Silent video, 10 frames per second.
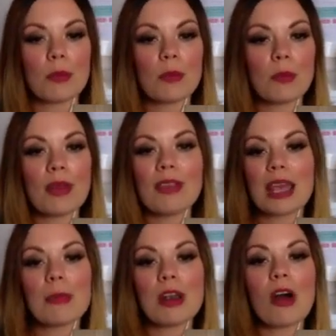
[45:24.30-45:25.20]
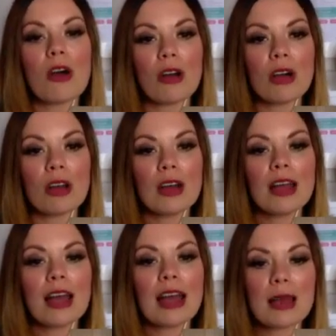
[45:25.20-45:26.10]
when they come along.
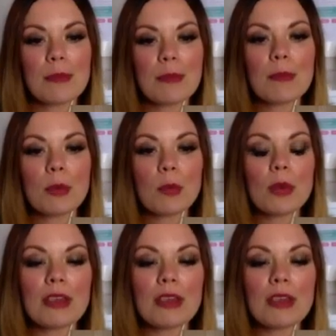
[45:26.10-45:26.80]
But